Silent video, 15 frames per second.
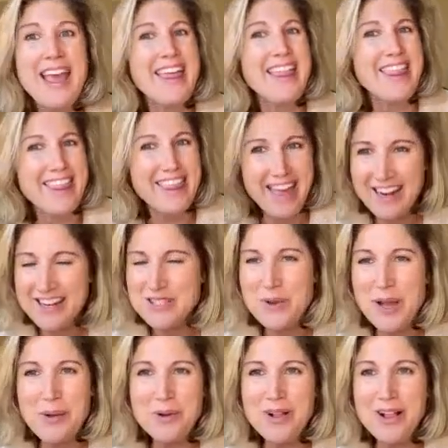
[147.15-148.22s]
That is
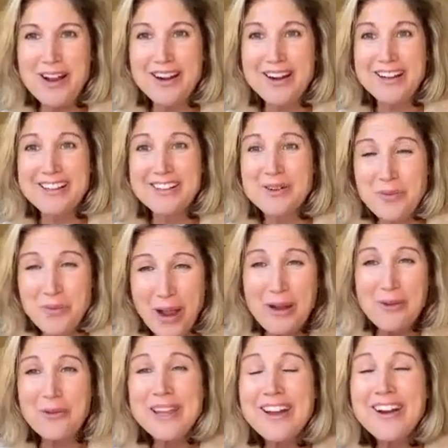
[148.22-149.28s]
why
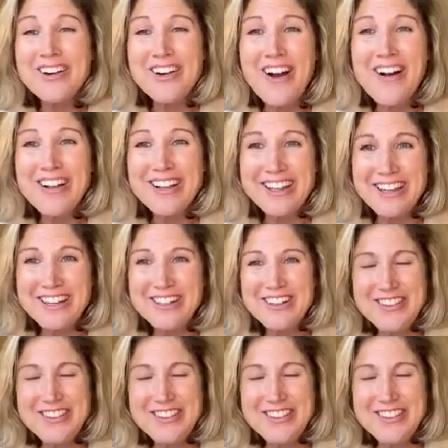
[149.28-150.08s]
we are all here.